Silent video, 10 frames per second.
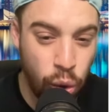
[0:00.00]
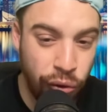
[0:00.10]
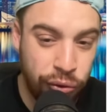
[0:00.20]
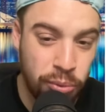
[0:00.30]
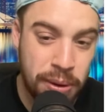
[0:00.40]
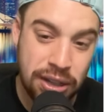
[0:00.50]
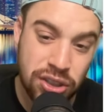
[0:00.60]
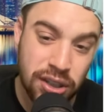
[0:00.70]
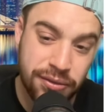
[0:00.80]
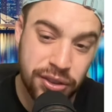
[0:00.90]
awful
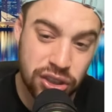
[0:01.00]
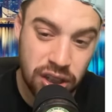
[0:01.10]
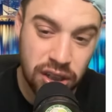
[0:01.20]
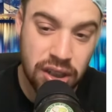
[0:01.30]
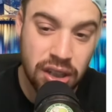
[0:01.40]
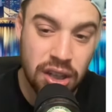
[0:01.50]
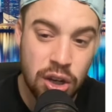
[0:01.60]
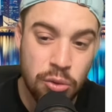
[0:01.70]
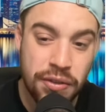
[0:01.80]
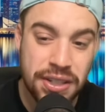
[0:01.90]
matchup for
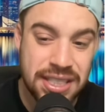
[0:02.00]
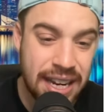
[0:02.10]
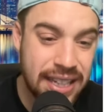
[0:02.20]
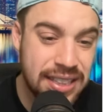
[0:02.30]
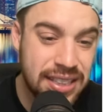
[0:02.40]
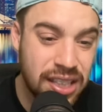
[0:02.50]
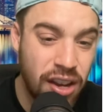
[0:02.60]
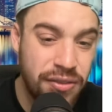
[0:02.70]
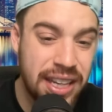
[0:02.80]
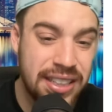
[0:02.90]
Zheng, with a second
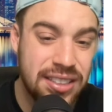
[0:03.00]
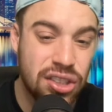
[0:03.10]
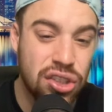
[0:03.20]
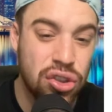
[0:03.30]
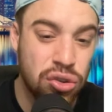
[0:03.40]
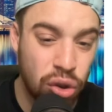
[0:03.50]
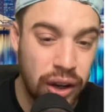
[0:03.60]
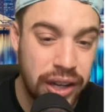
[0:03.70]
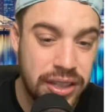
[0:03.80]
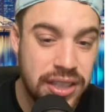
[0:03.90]
serve getting
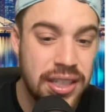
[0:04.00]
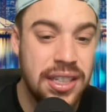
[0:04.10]
destroyed,